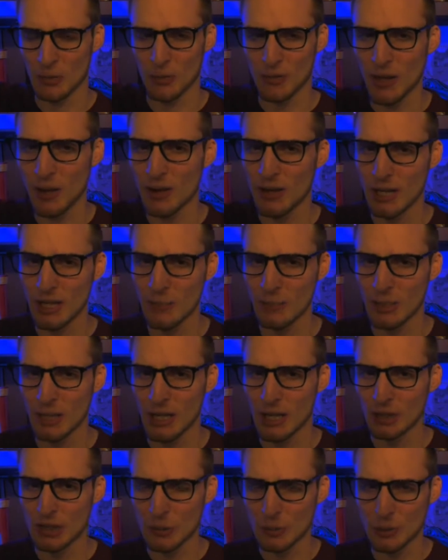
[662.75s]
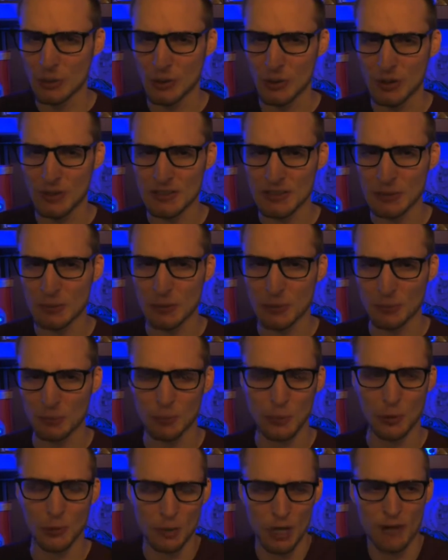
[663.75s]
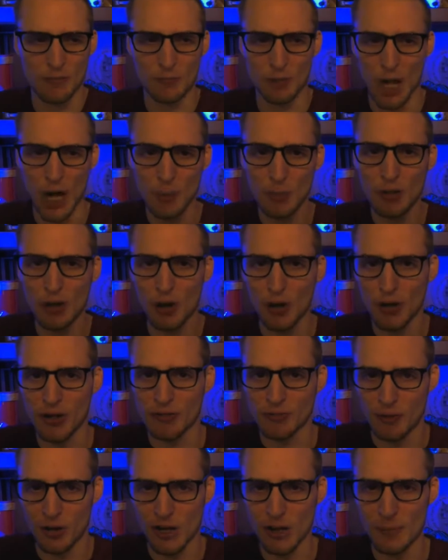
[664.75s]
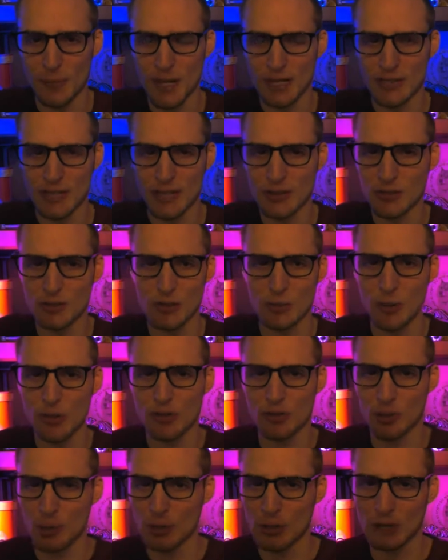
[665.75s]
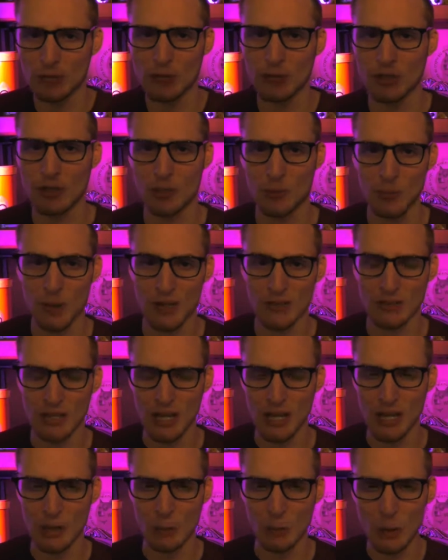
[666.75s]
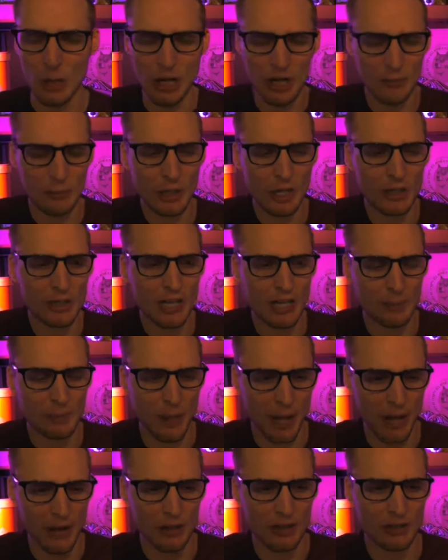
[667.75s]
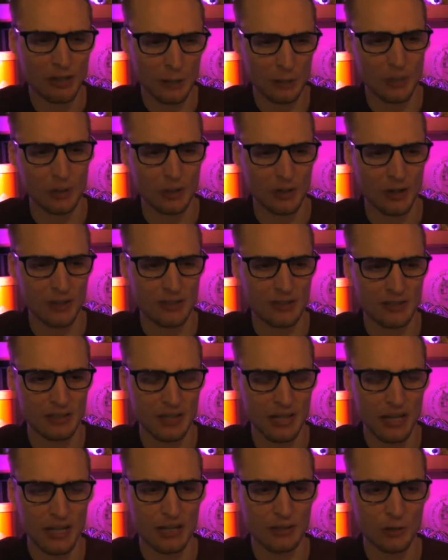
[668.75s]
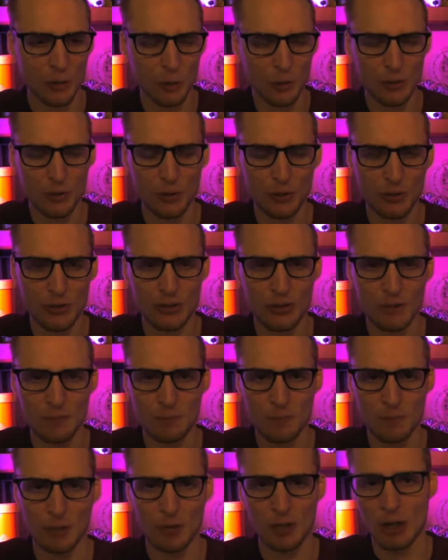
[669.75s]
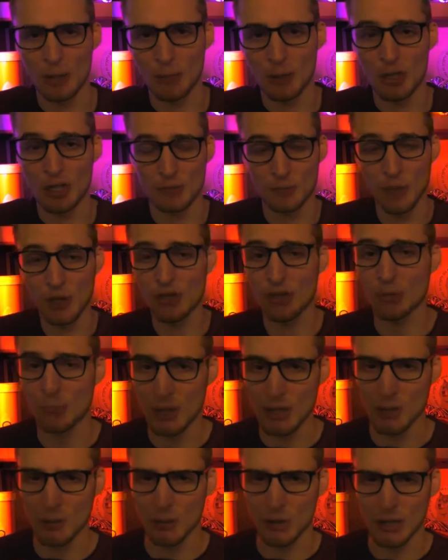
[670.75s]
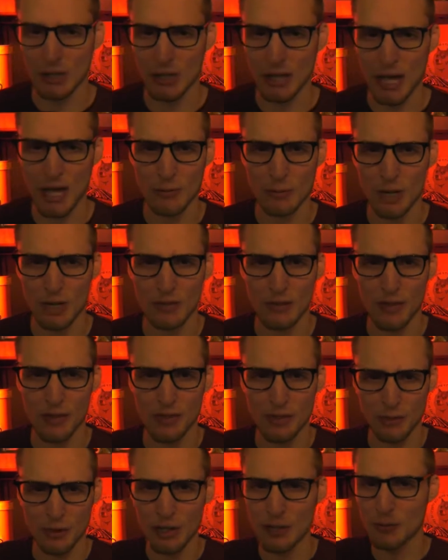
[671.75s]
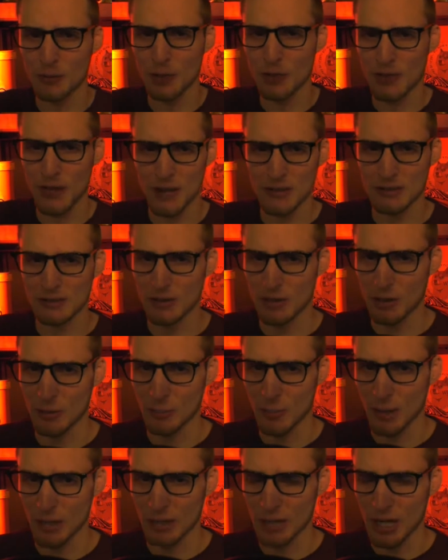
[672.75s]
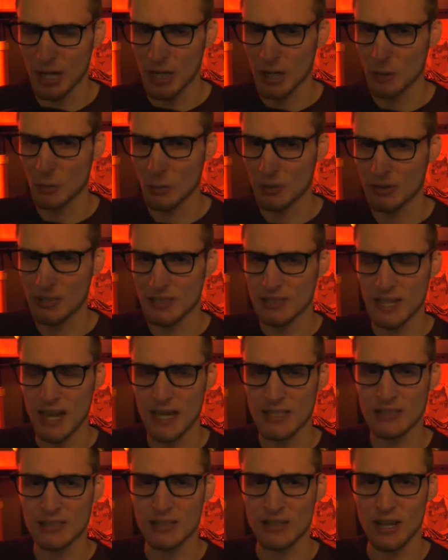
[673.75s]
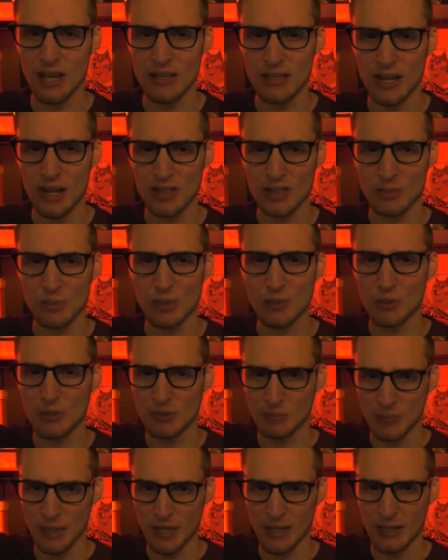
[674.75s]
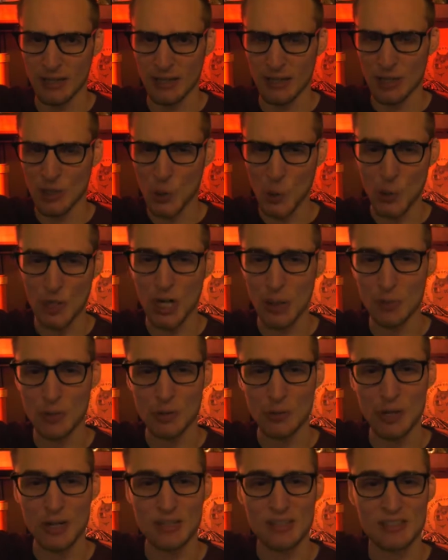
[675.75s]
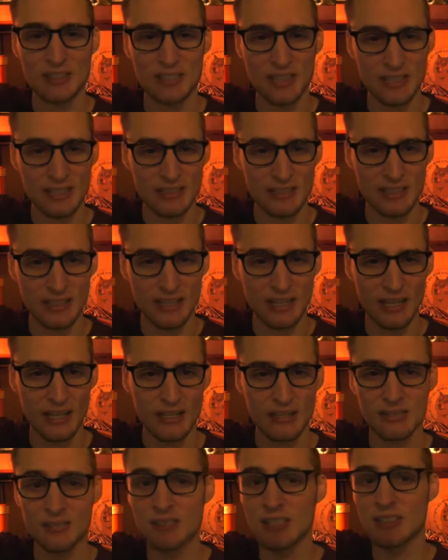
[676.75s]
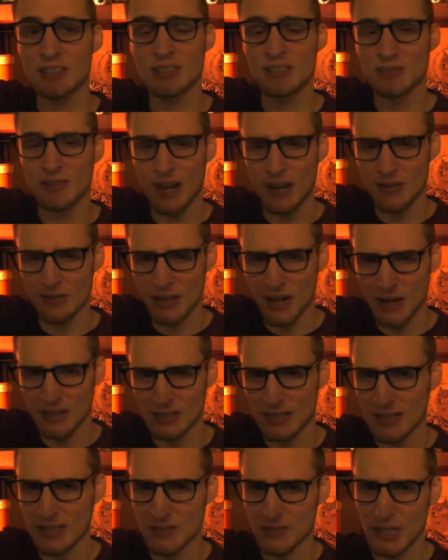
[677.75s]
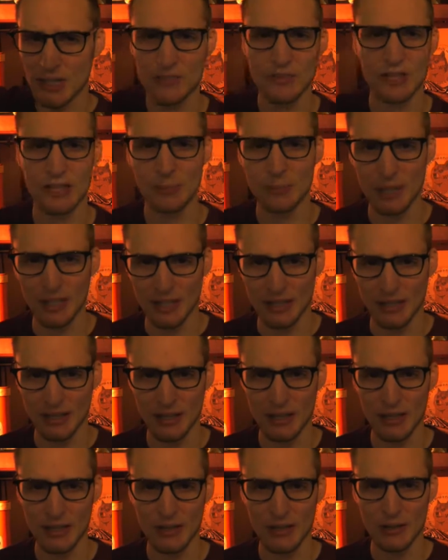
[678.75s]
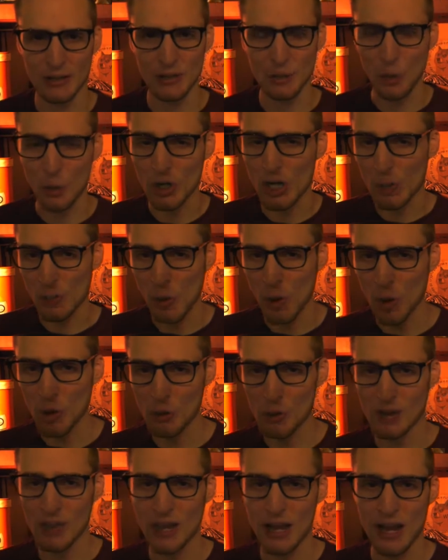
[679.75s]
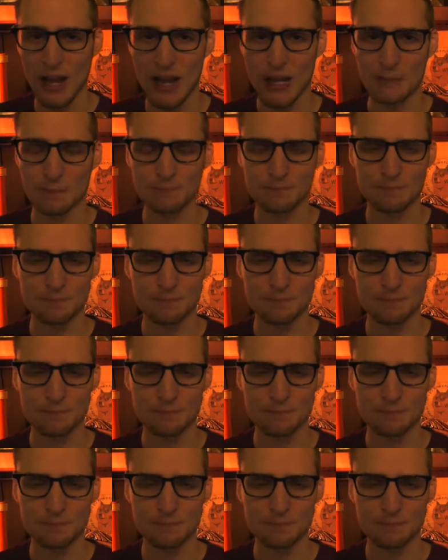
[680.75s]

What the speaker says: Without him, cryptocurrency would have probably already fallen back down to a much lower level than it was. We are comparing cryptocurrency, Dogecoin, especially Bitcoin, at around that $33,000 mark when the Tesla announcement was made, going up to around $65,000 at its very, very peak, going up all the way that high.